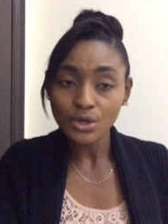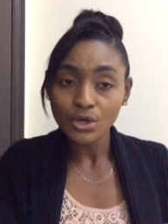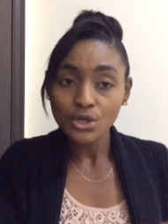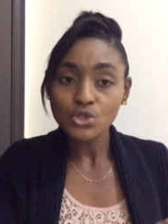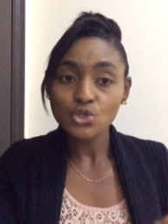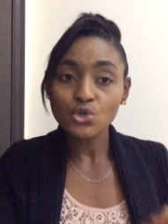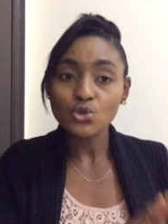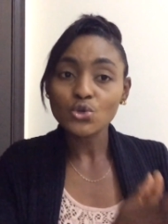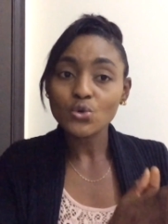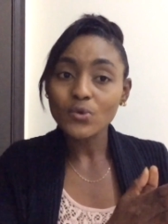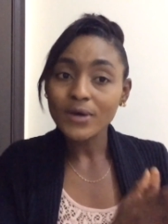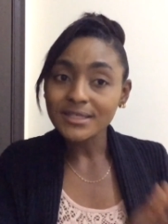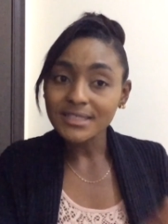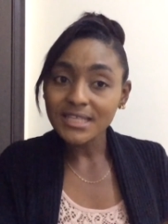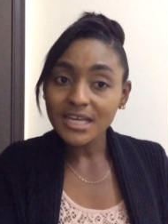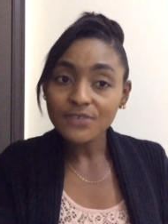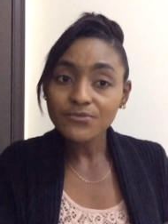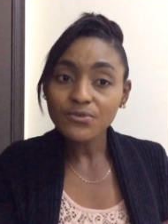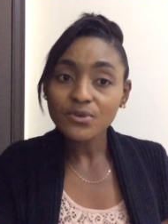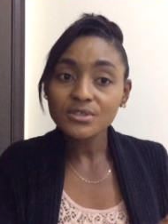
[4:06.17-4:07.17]
So you are
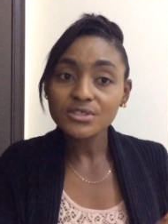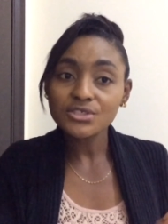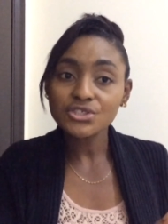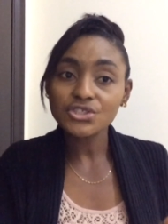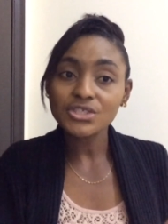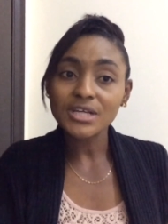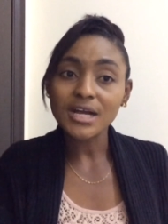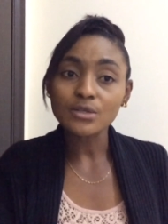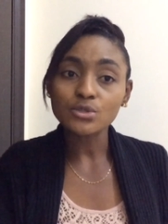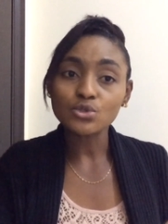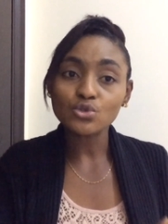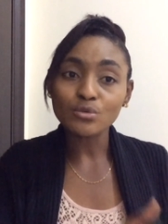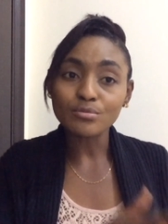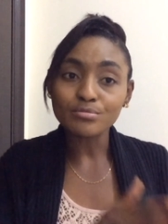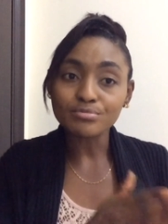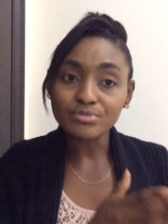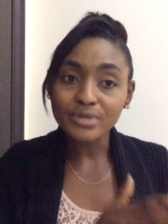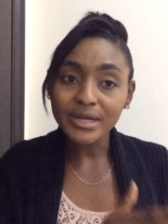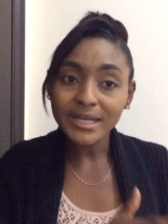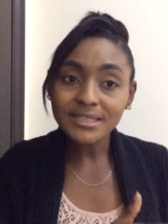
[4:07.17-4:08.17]
there for this child to
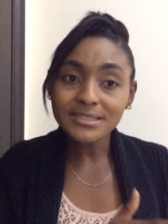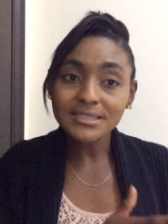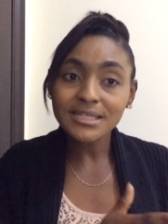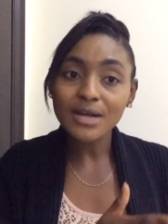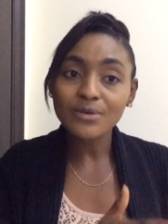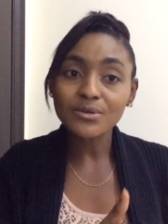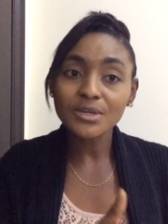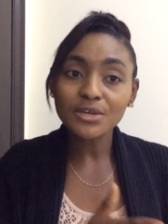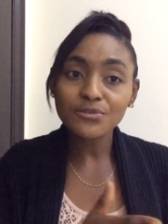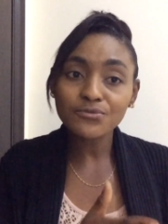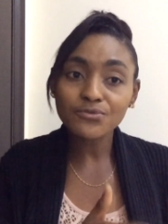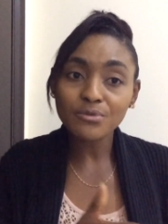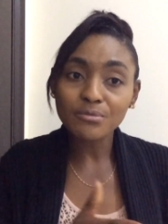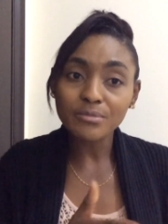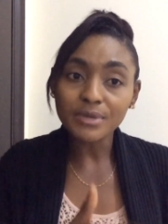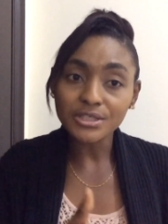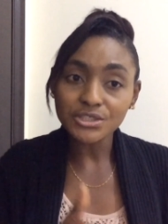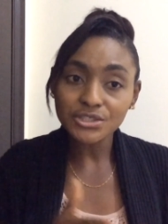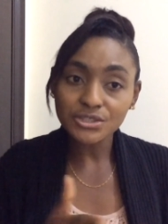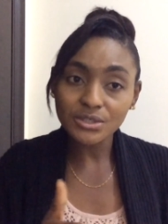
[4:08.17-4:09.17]
break down
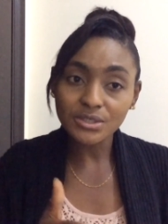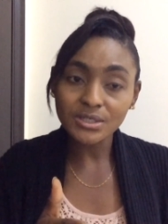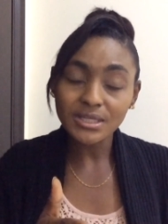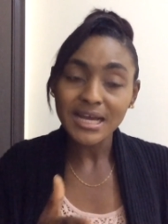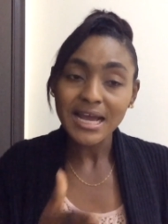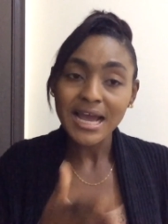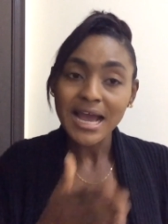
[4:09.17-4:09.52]
information